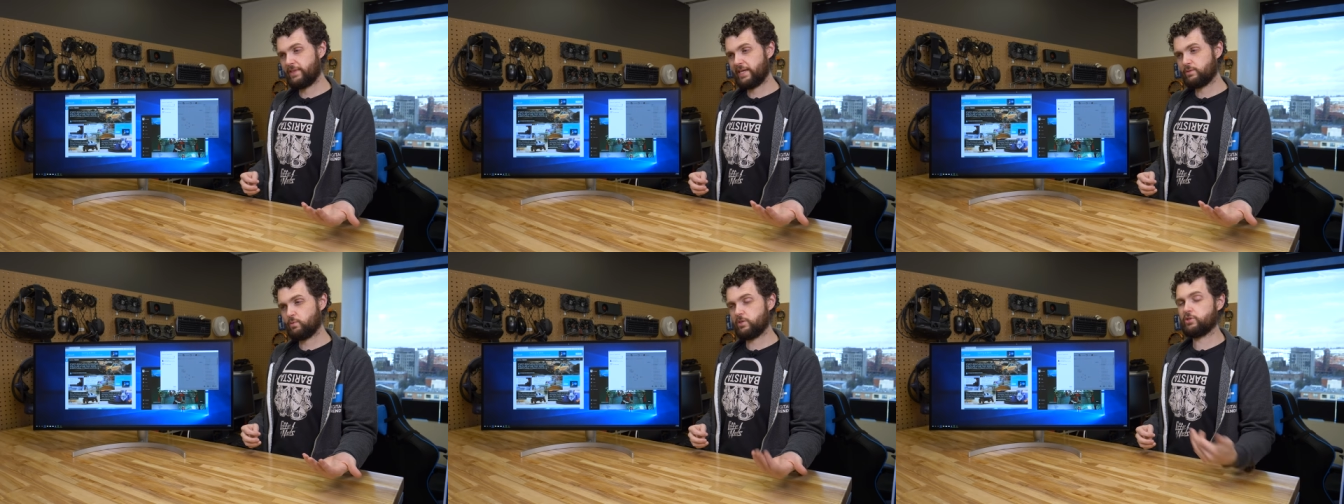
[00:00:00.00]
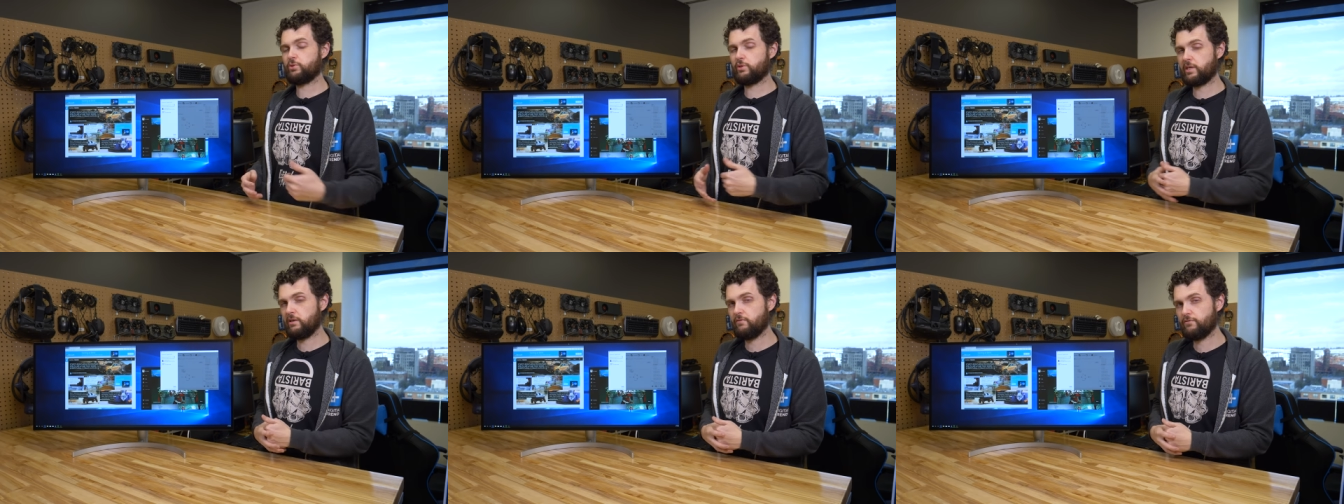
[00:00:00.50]
if that's what you're
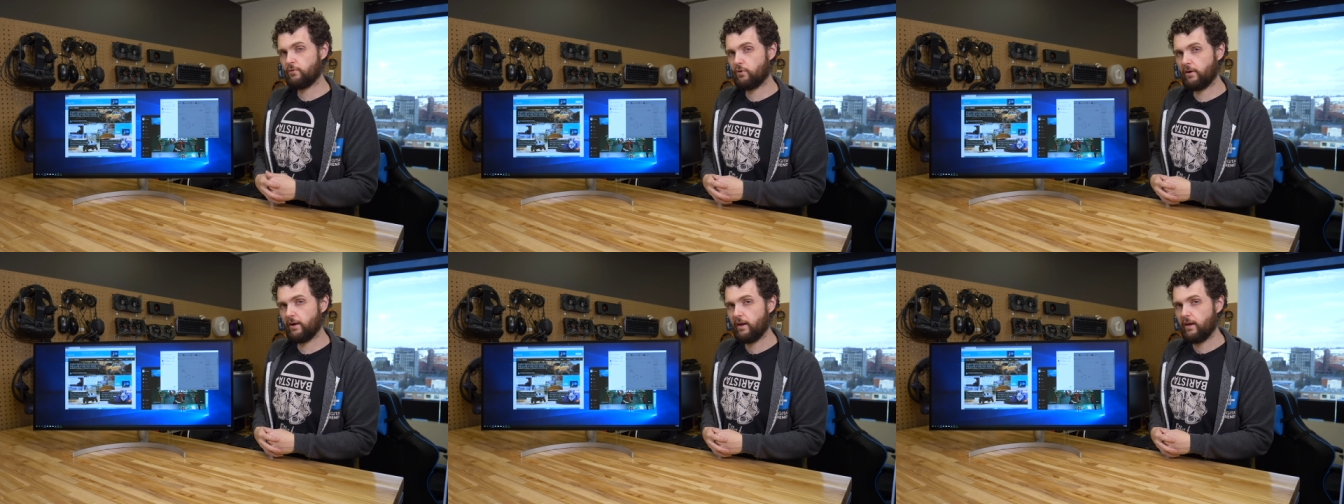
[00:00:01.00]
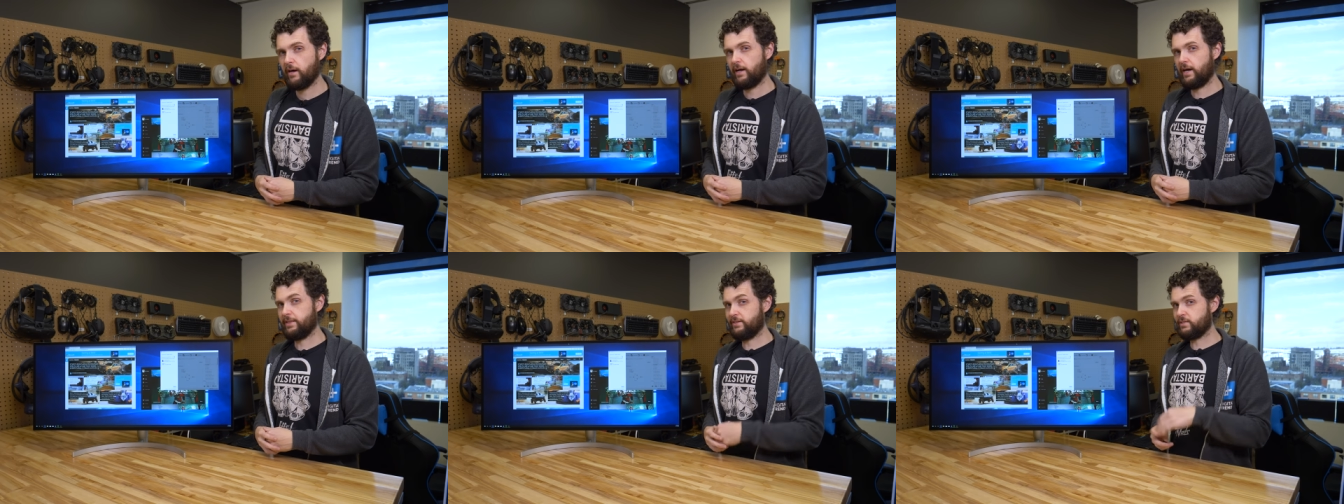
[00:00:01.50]
looking for,
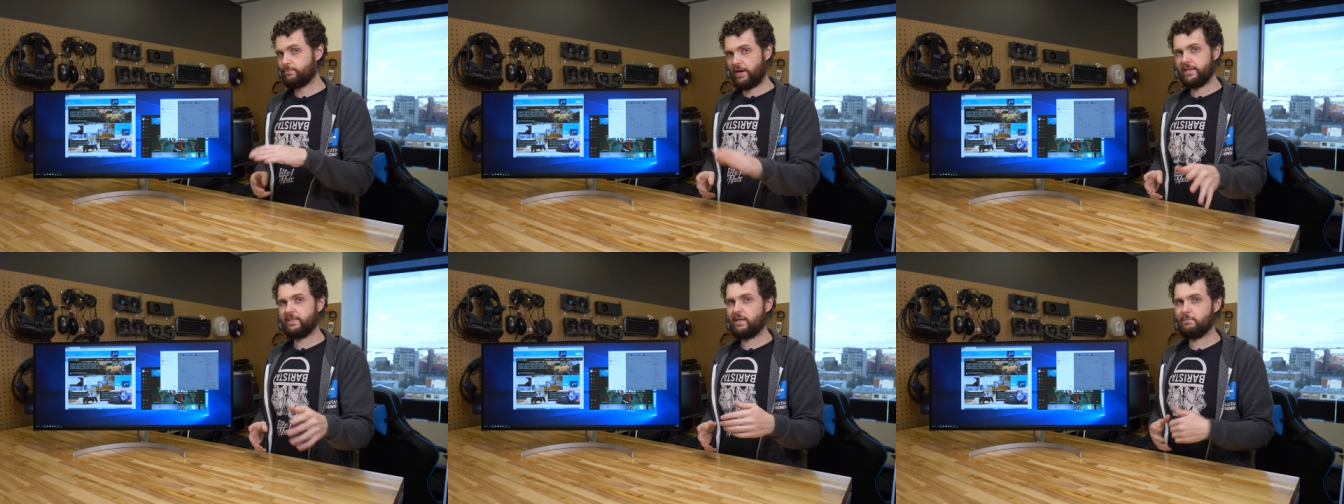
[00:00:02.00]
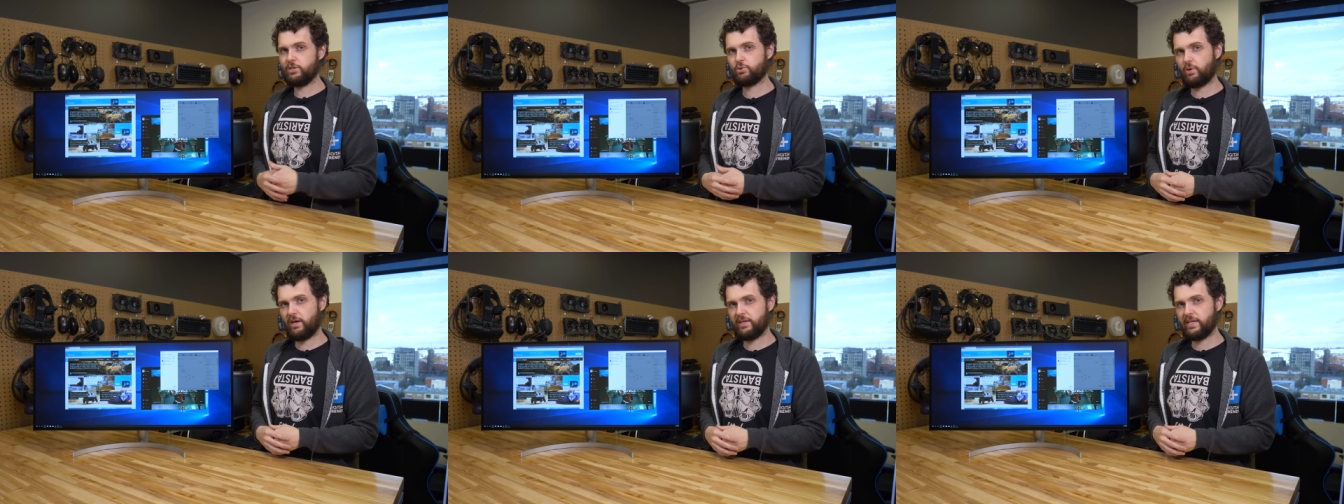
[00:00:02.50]
uh, despite the image
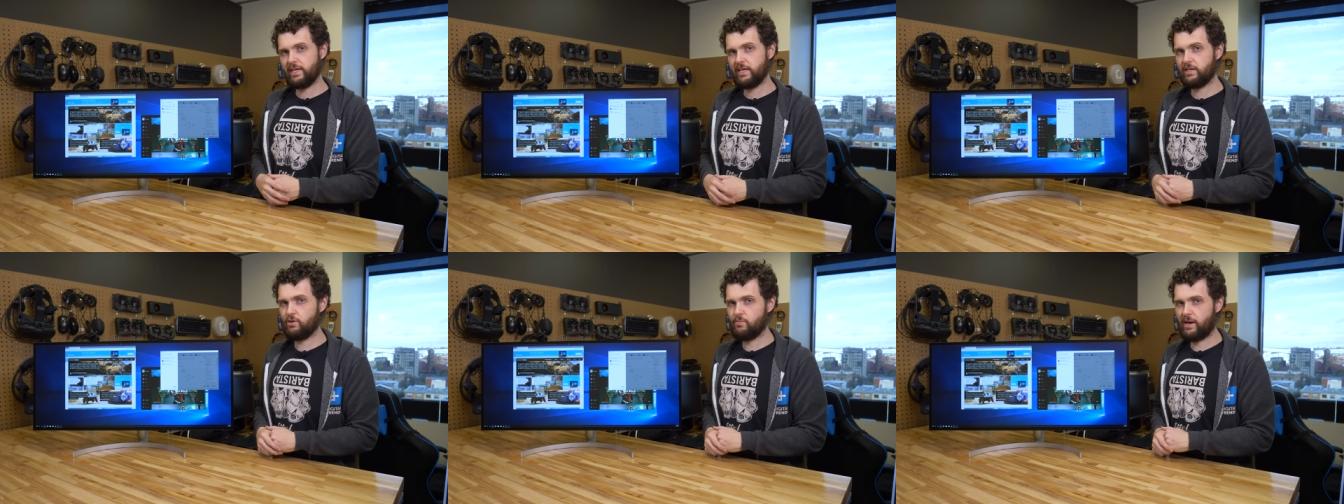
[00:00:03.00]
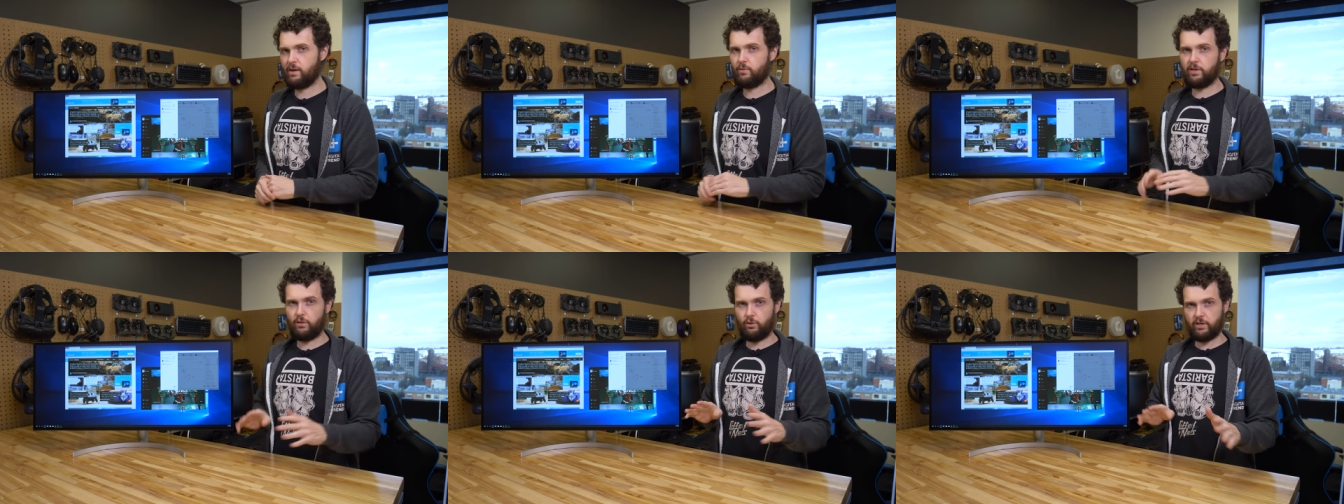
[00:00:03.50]
quality, you might
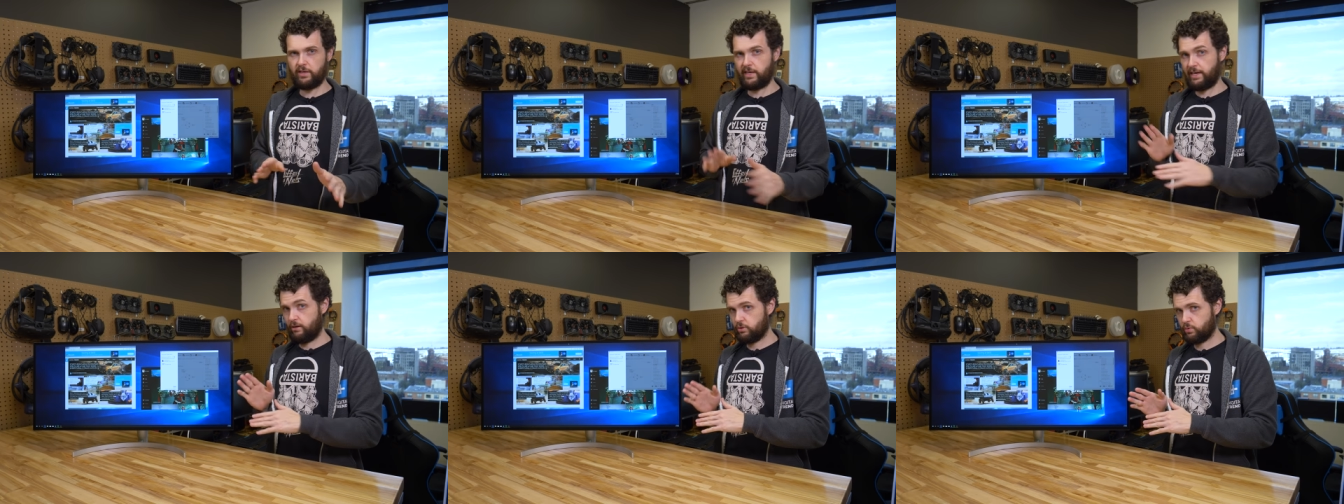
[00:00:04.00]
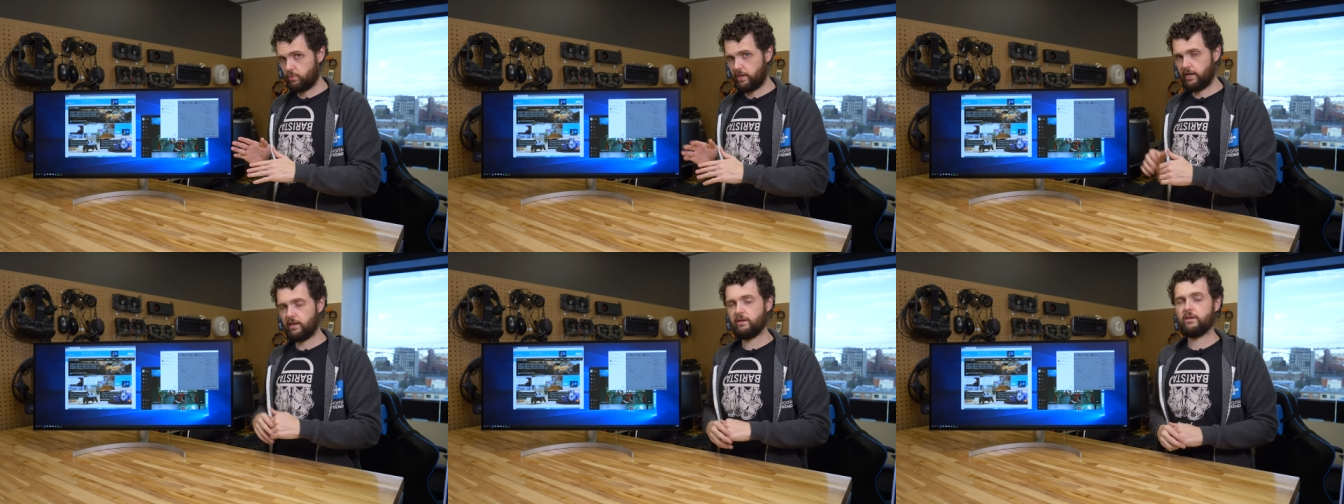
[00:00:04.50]
wanna look elsewhere.